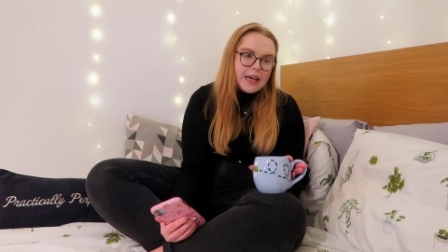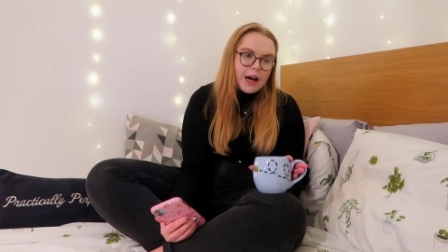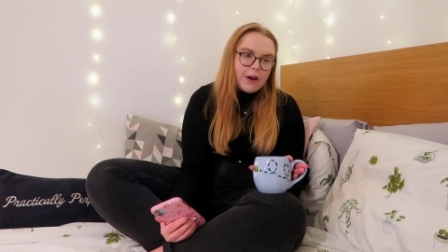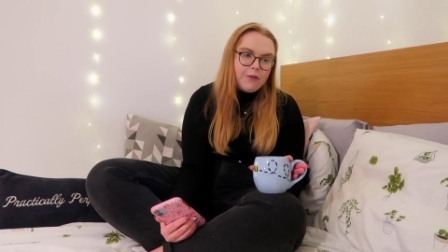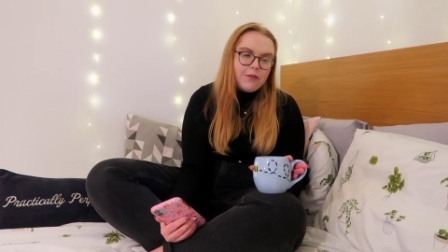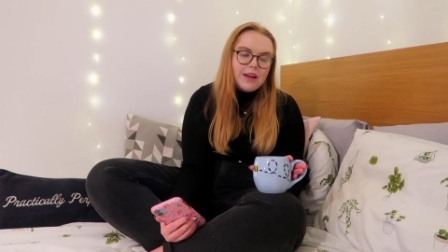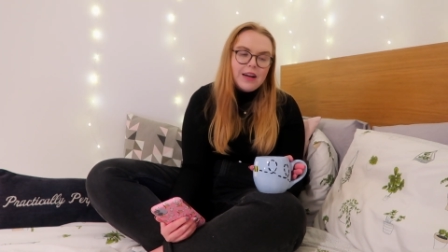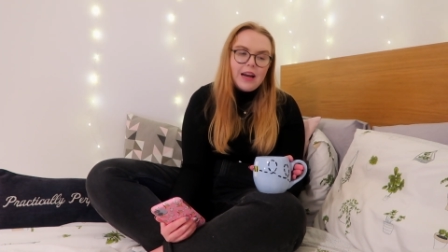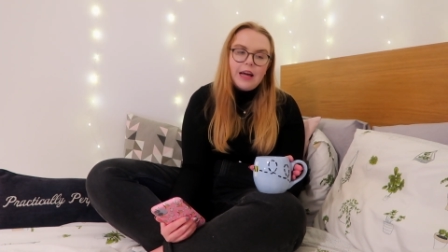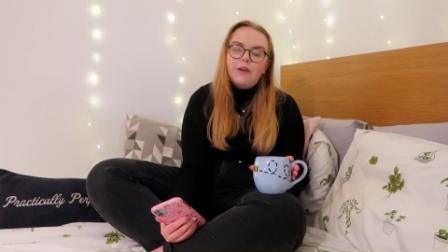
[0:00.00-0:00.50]
I
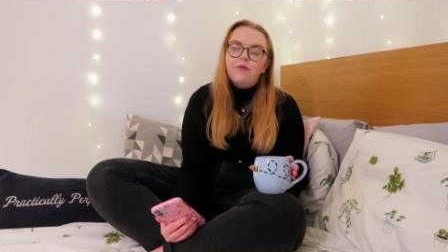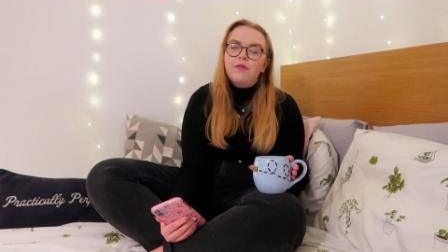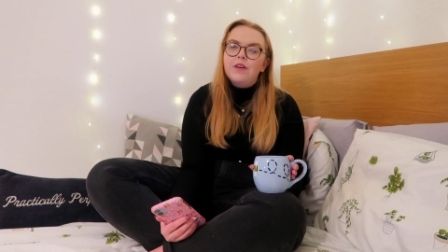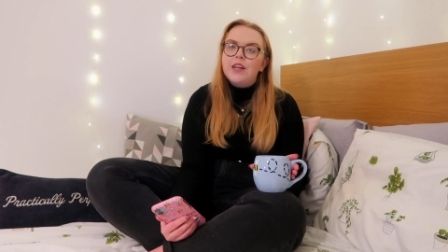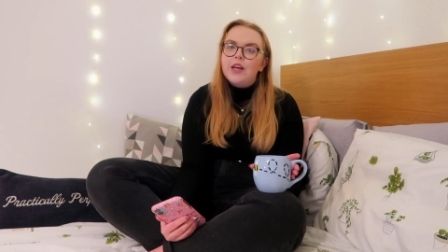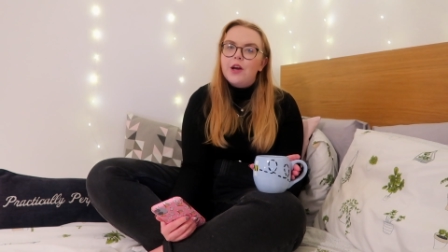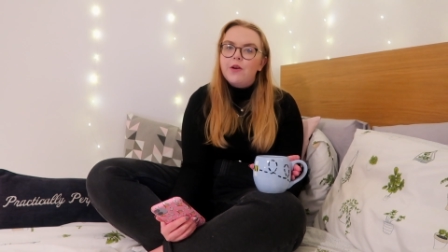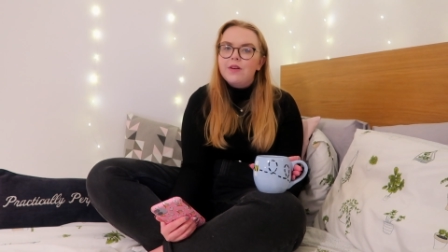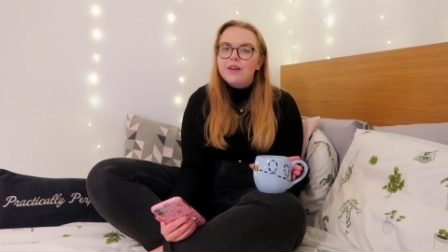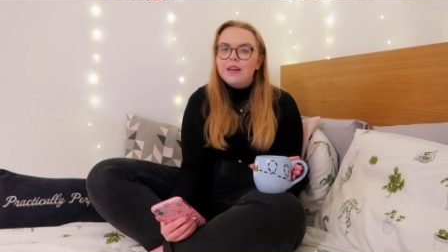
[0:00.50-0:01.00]
feel like
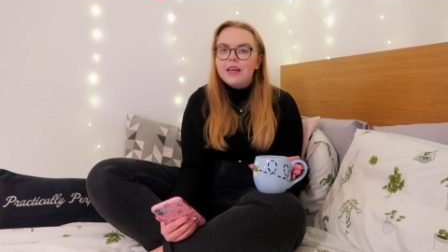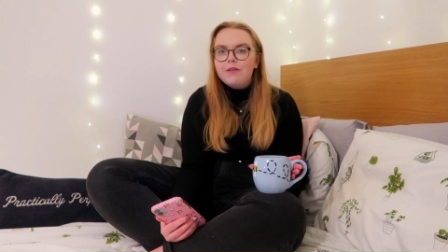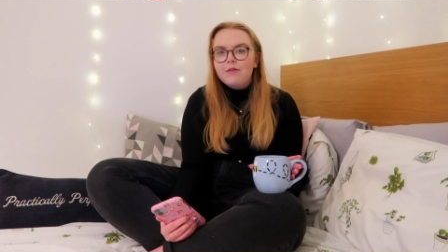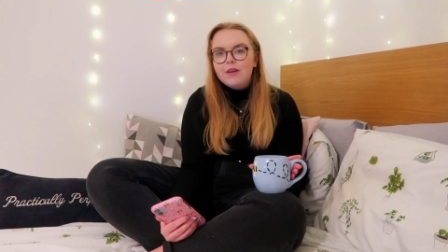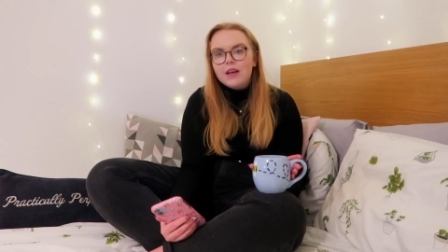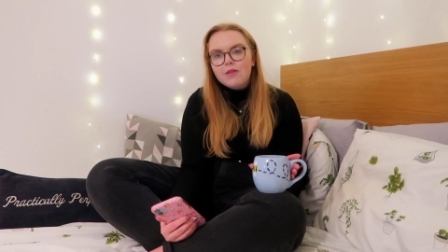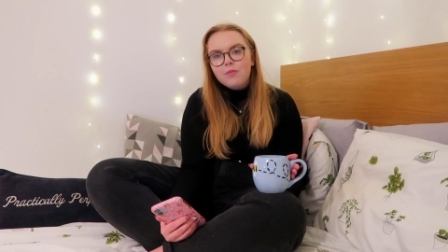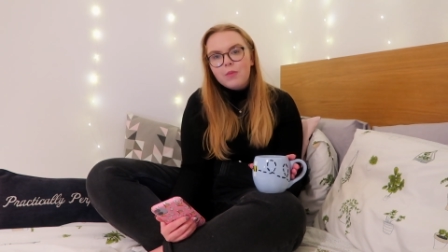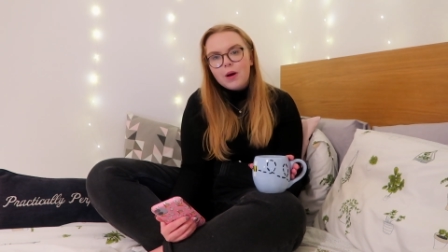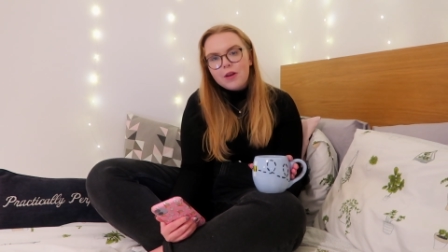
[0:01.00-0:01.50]
video and
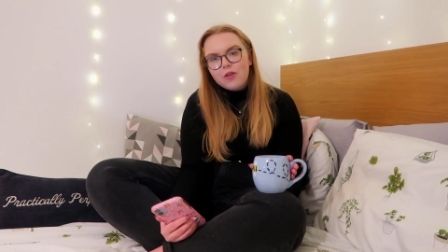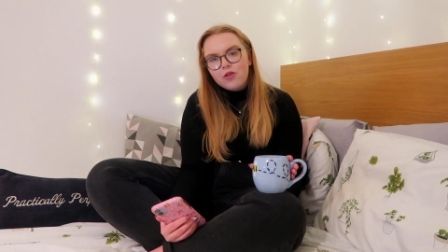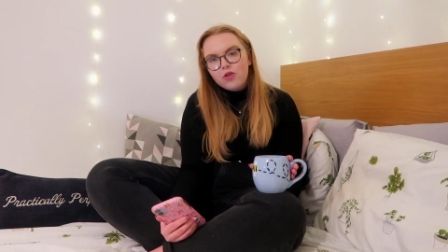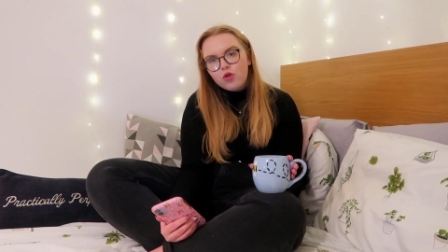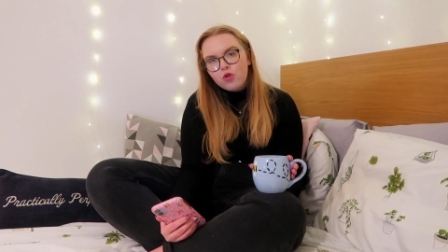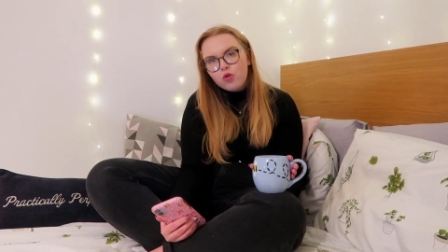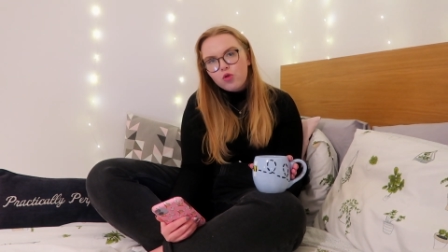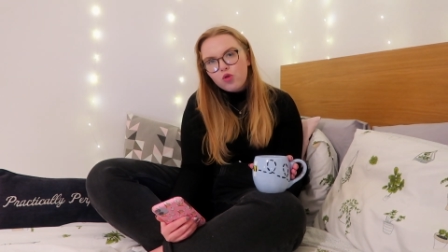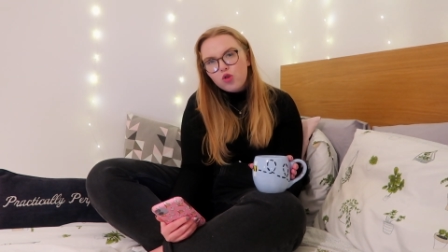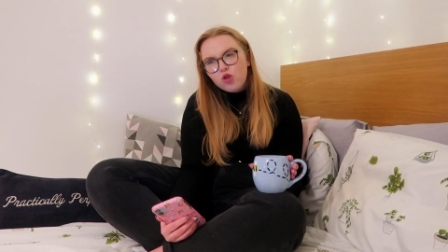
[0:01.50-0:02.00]
TV is my
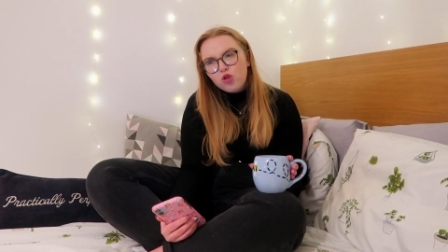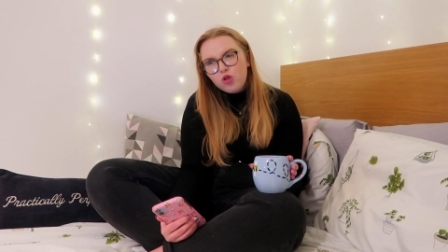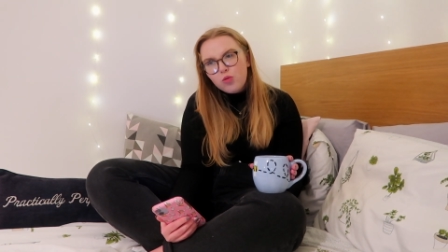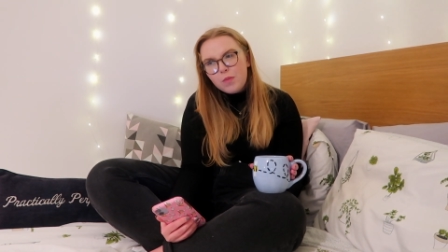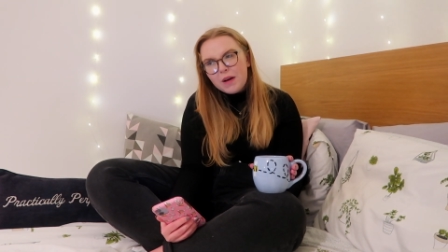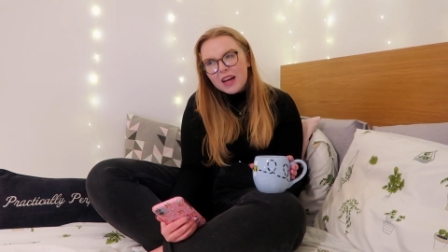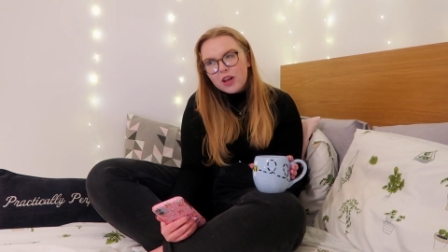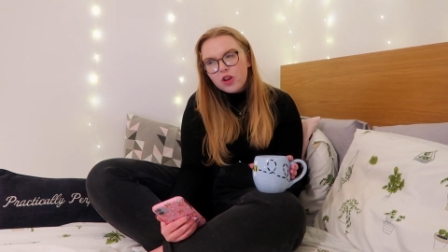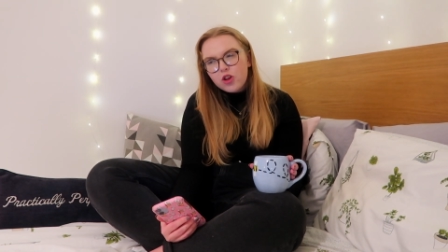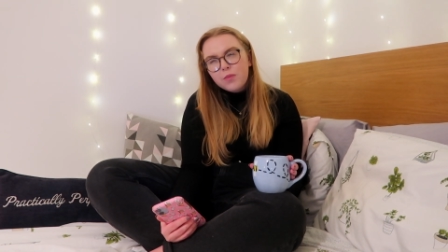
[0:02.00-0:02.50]
true
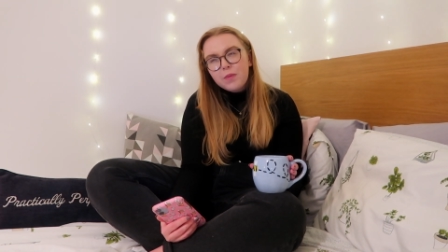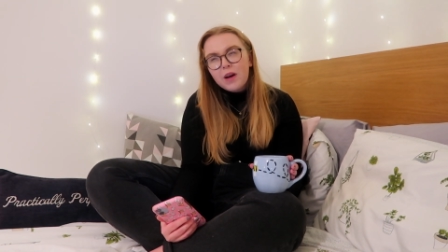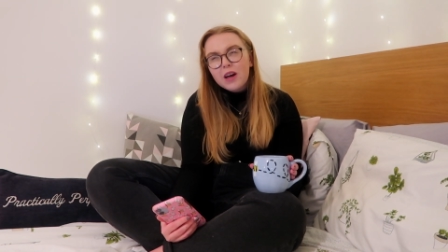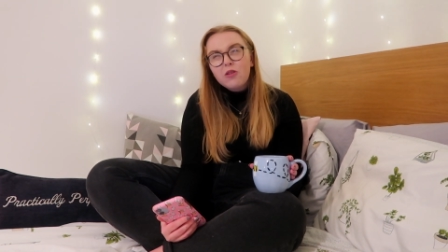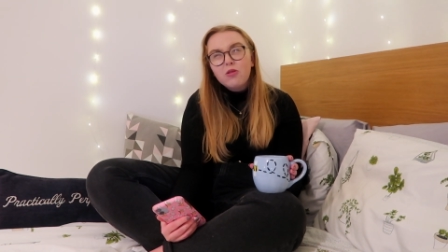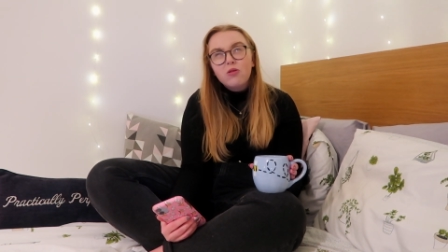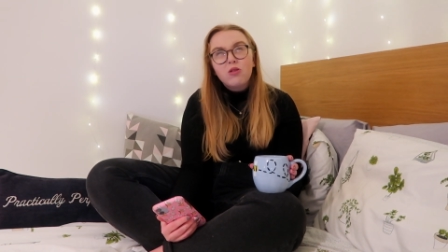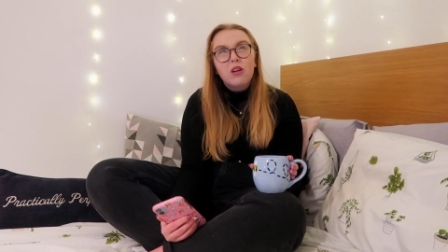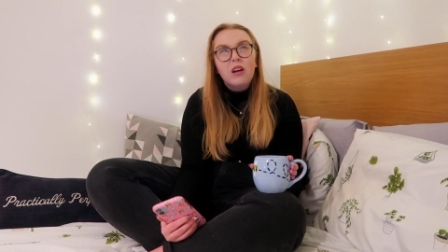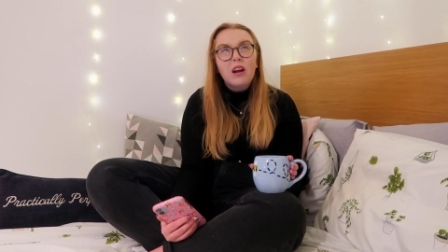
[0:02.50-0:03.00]
passion, but I
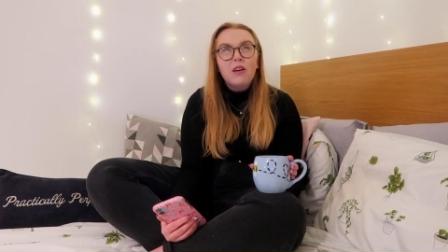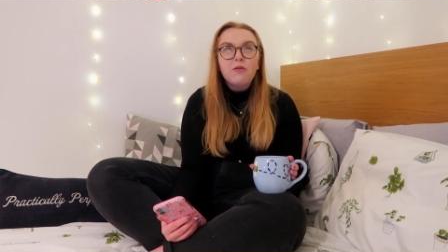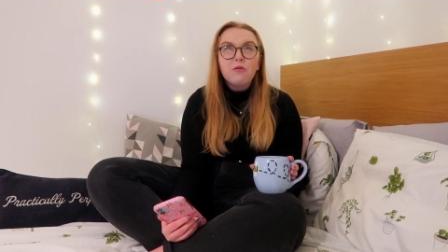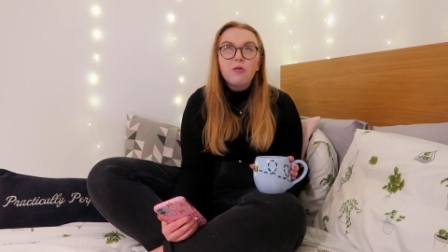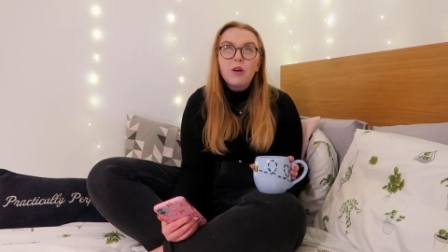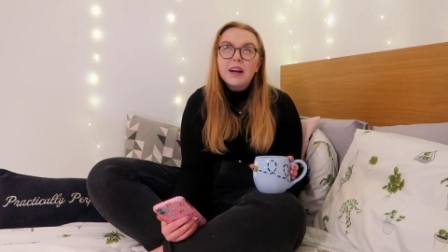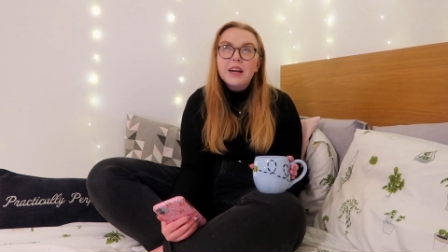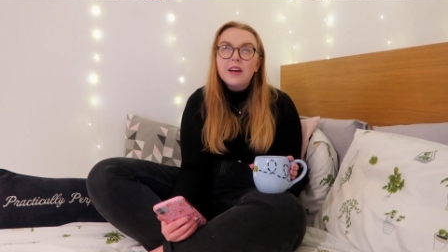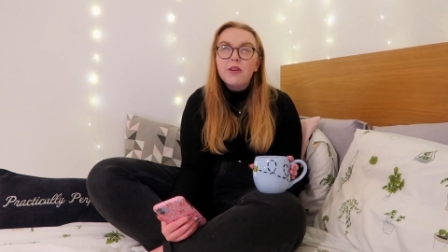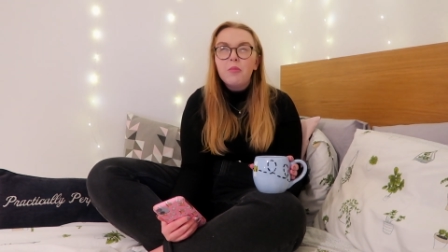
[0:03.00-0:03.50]
also love
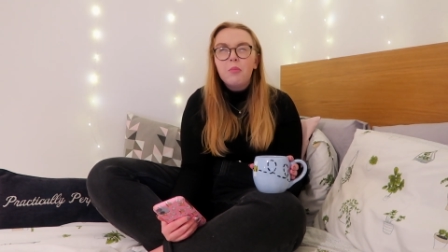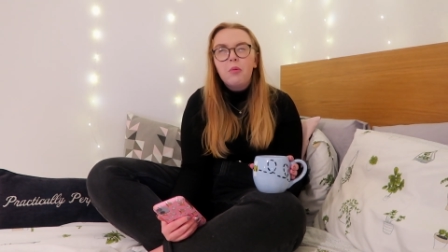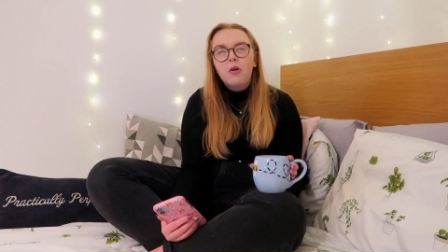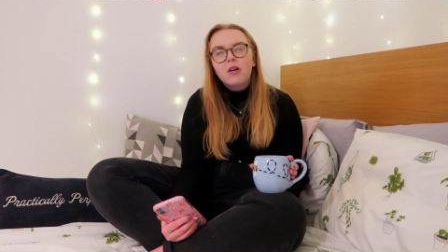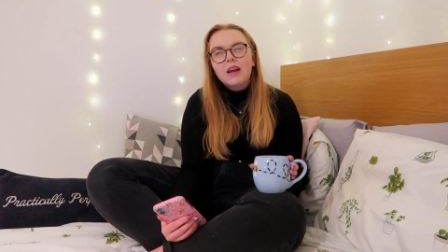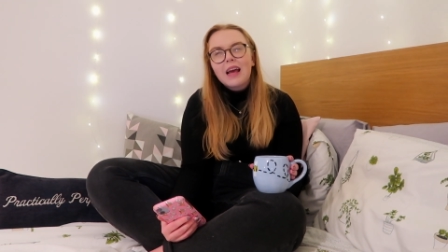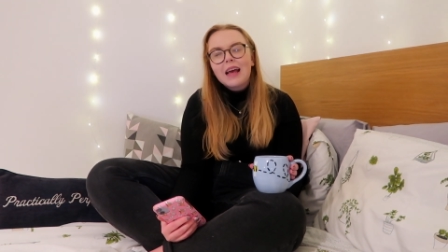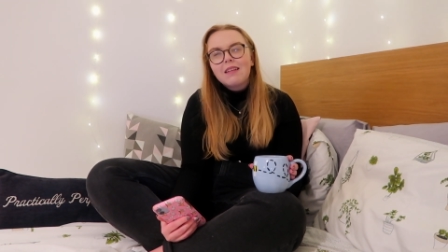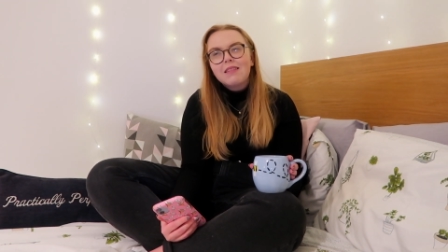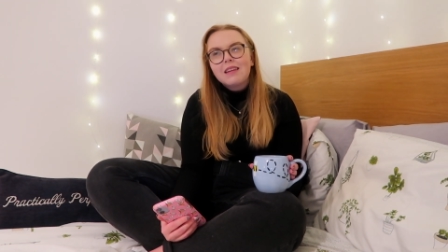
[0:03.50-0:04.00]
radio and
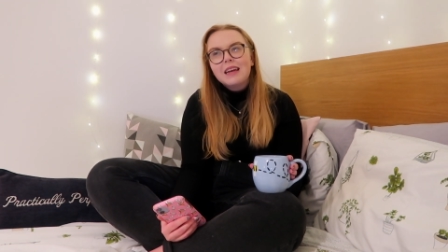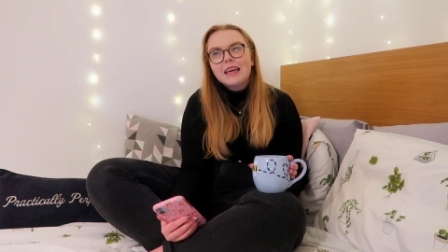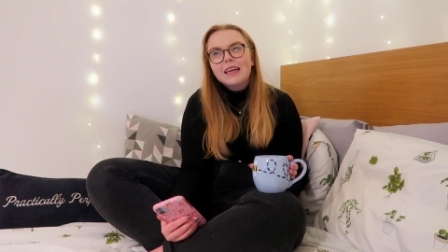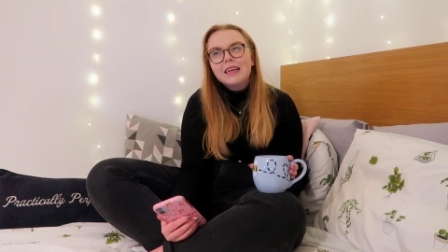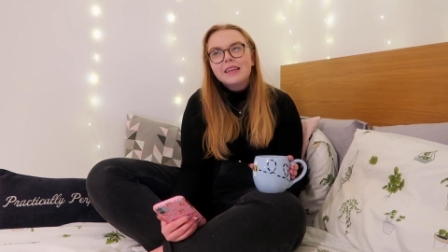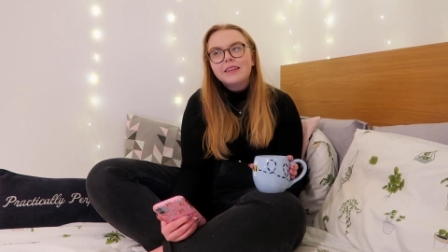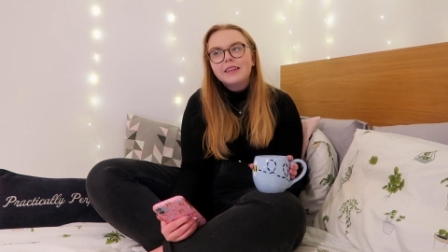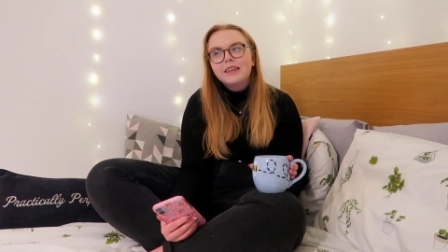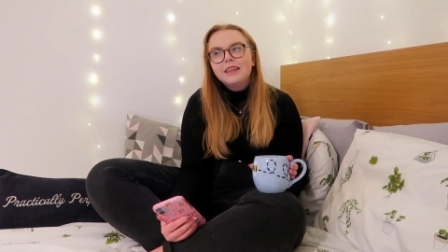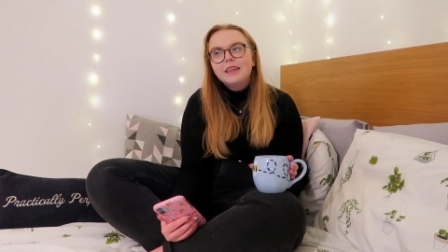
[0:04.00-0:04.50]

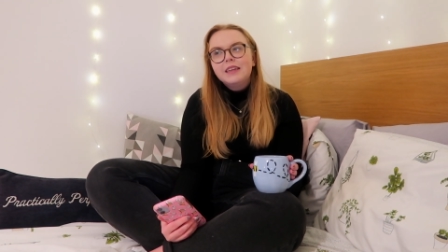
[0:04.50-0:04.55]
podcasting.